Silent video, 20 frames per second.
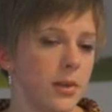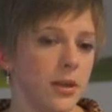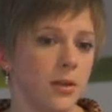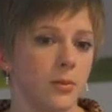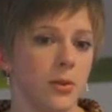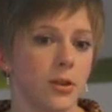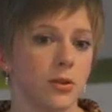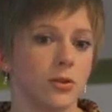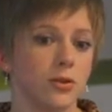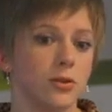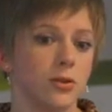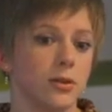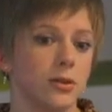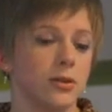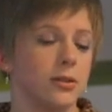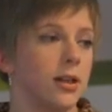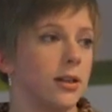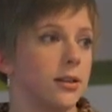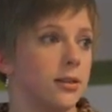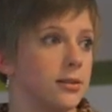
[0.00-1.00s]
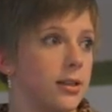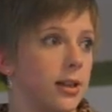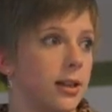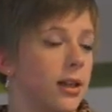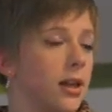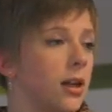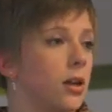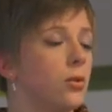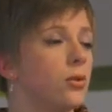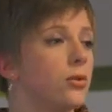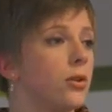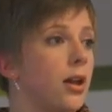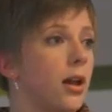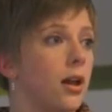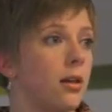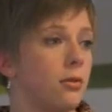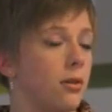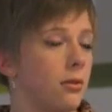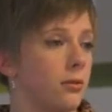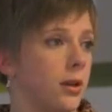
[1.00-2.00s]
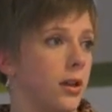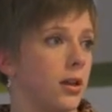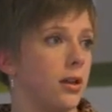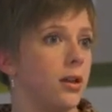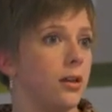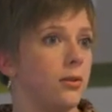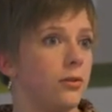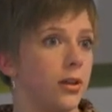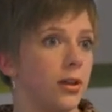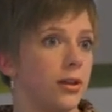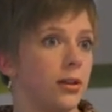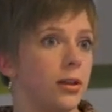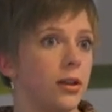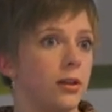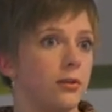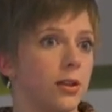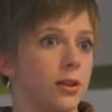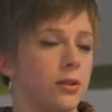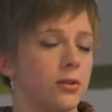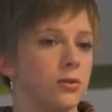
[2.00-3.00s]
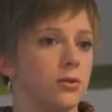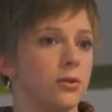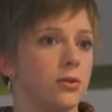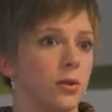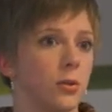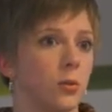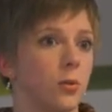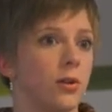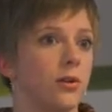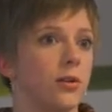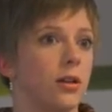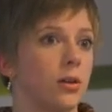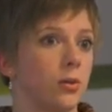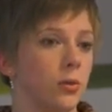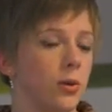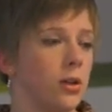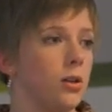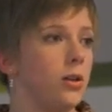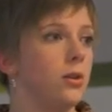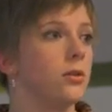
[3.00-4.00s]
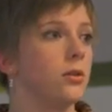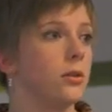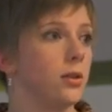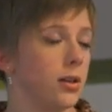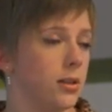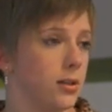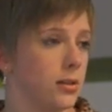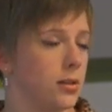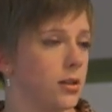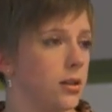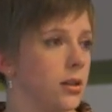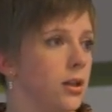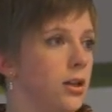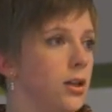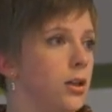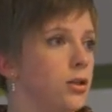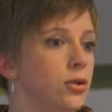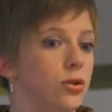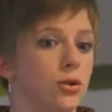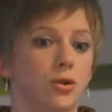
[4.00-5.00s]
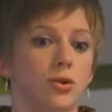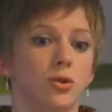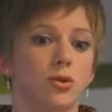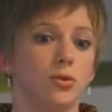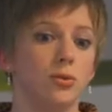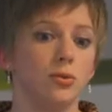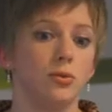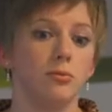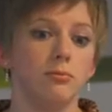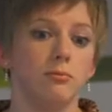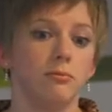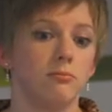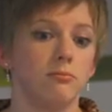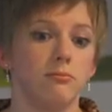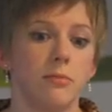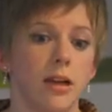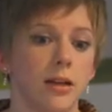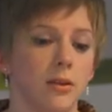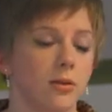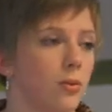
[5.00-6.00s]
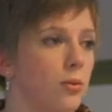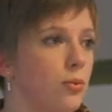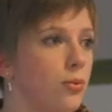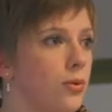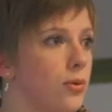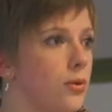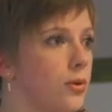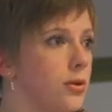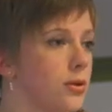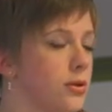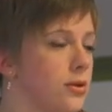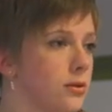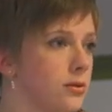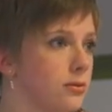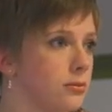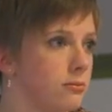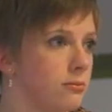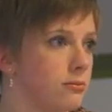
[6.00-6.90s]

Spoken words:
Because they can lose everything if they give it to someone that will use it to make the products,